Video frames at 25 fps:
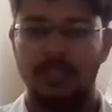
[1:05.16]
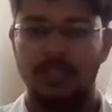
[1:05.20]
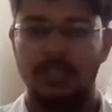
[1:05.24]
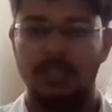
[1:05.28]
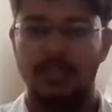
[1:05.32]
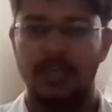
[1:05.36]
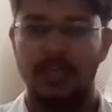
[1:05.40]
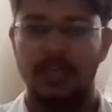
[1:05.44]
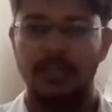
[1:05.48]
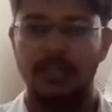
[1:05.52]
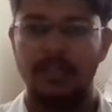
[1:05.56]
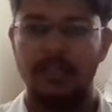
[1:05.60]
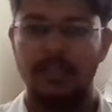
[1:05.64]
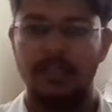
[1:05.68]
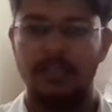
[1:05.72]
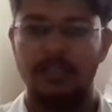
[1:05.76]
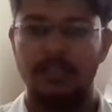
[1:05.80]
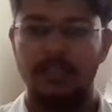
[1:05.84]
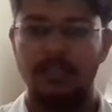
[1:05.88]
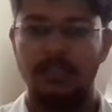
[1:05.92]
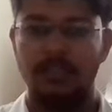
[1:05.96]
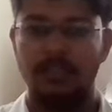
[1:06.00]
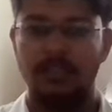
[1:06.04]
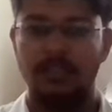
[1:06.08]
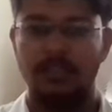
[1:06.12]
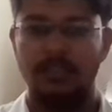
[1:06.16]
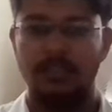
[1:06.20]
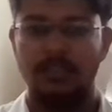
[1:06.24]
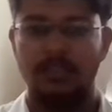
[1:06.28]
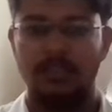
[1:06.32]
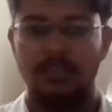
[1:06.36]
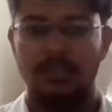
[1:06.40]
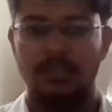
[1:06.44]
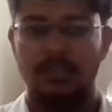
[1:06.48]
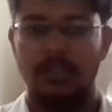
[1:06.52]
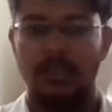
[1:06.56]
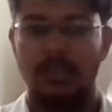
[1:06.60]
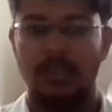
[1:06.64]
Contraindications:
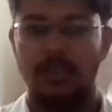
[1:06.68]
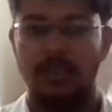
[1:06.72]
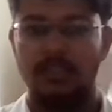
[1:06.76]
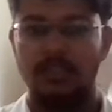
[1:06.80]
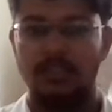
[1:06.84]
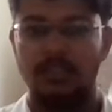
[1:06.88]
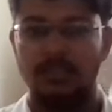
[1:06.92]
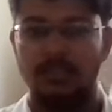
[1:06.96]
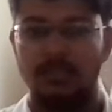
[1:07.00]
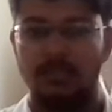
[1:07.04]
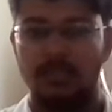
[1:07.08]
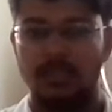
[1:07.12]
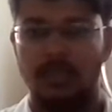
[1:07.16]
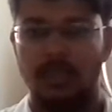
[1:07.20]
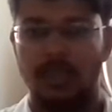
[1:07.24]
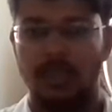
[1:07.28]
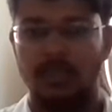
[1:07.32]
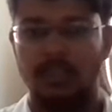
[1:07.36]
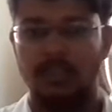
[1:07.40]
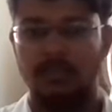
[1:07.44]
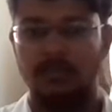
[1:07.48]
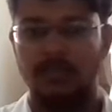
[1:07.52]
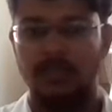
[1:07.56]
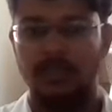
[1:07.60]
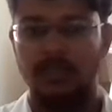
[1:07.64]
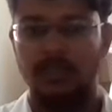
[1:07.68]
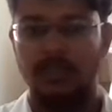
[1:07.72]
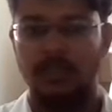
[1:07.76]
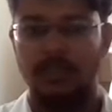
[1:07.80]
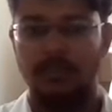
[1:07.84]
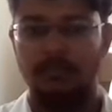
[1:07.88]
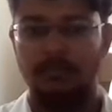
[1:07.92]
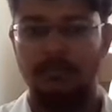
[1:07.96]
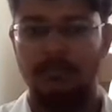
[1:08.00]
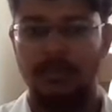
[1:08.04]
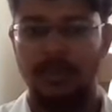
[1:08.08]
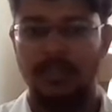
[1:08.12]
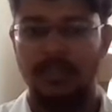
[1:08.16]
allergy to contrast media,
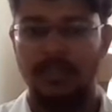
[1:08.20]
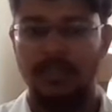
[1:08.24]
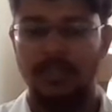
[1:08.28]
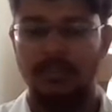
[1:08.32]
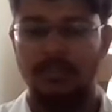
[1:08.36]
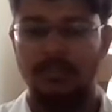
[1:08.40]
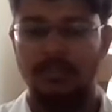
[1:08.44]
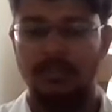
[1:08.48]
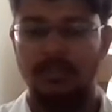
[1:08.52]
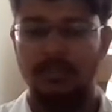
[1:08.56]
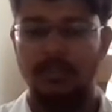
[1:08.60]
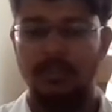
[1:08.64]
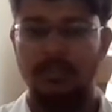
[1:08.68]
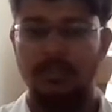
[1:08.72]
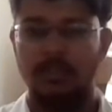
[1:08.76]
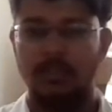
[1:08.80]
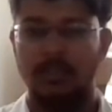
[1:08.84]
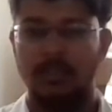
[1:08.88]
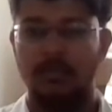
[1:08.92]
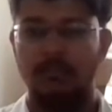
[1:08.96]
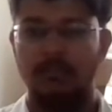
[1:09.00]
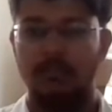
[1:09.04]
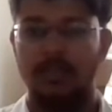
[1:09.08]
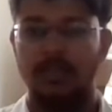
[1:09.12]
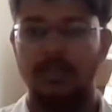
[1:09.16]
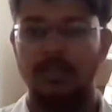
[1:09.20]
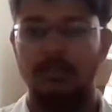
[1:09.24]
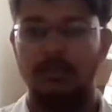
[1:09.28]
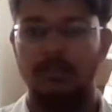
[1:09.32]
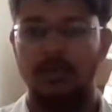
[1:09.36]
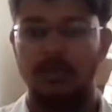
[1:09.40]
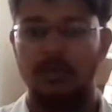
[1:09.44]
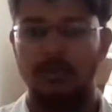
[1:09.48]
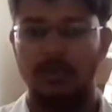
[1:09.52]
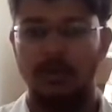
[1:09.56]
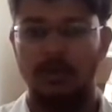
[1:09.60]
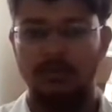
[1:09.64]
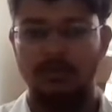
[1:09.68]
pregnancy, complete
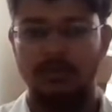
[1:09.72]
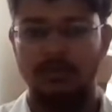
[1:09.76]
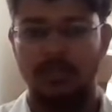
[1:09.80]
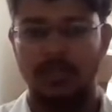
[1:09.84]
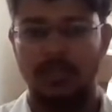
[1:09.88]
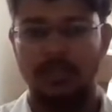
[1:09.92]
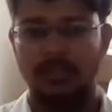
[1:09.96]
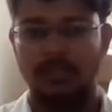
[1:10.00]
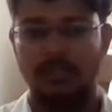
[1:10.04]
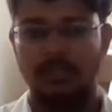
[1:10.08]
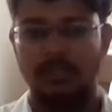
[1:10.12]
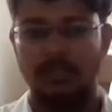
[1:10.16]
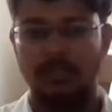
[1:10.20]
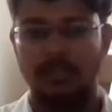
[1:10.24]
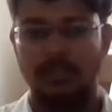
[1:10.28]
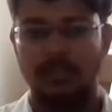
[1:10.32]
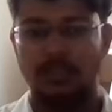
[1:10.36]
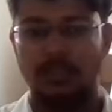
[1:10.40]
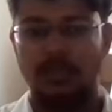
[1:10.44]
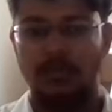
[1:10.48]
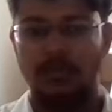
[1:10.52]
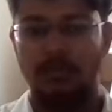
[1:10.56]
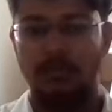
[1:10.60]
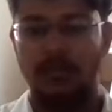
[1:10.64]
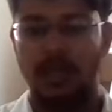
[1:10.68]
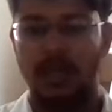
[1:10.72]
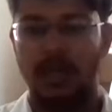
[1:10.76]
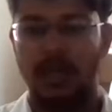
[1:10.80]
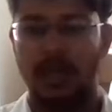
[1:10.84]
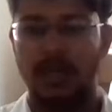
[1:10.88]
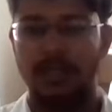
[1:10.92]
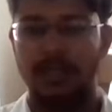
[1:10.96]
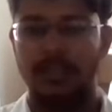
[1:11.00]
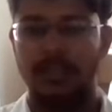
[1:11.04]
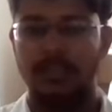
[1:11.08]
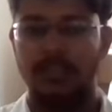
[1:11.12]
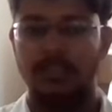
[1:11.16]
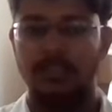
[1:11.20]
bowel obstruction,
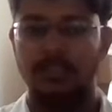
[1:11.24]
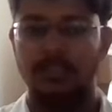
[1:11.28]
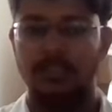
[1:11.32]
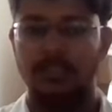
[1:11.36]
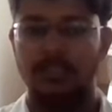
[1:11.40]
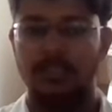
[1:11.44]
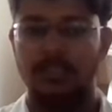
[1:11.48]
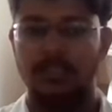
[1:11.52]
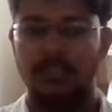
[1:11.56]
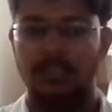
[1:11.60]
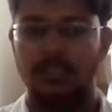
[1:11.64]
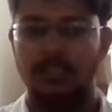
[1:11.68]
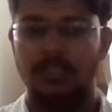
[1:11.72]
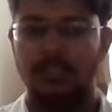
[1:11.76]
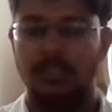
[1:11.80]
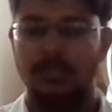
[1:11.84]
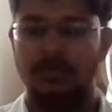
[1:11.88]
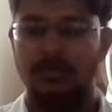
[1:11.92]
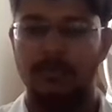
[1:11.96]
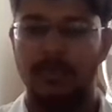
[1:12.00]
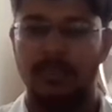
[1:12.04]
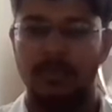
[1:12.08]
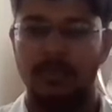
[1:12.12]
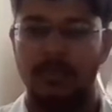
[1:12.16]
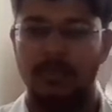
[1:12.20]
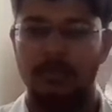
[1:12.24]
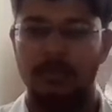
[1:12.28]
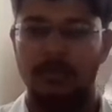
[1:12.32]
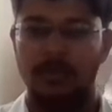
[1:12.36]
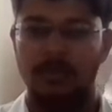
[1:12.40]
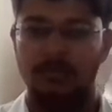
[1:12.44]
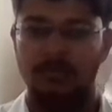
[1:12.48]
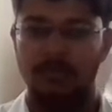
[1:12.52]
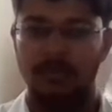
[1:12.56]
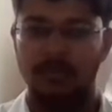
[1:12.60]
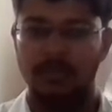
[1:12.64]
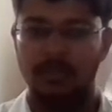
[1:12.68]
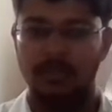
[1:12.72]
paralytic injury, suspected
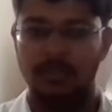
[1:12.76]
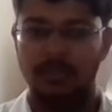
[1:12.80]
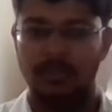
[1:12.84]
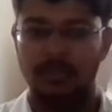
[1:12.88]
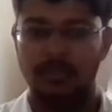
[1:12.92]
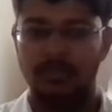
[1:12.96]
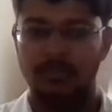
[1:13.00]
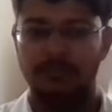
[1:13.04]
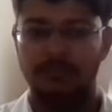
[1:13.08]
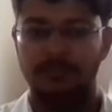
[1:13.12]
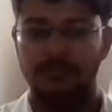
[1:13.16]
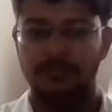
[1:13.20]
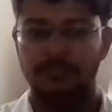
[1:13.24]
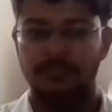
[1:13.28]
perforation.